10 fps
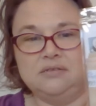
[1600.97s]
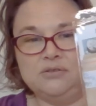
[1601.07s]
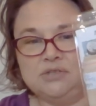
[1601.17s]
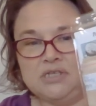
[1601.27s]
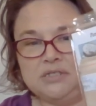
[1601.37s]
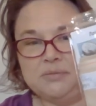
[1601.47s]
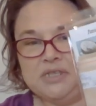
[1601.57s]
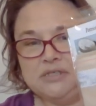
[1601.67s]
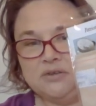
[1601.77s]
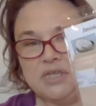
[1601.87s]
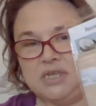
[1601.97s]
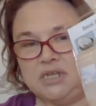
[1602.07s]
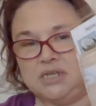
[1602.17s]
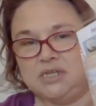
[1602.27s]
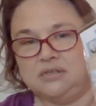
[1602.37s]
So see, some of these are
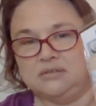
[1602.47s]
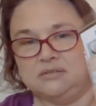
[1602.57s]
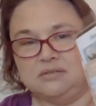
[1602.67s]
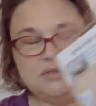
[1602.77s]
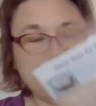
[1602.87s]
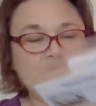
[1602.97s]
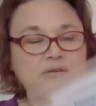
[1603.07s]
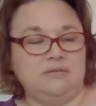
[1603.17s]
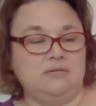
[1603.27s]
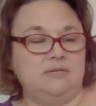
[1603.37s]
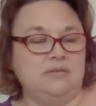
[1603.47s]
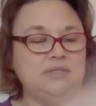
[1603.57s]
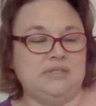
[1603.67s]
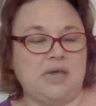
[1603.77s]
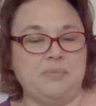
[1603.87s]
kitted, at
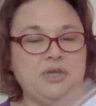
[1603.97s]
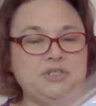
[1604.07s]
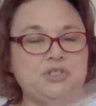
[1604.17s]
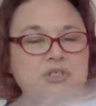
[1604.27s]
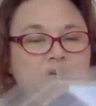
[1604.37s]
least that much.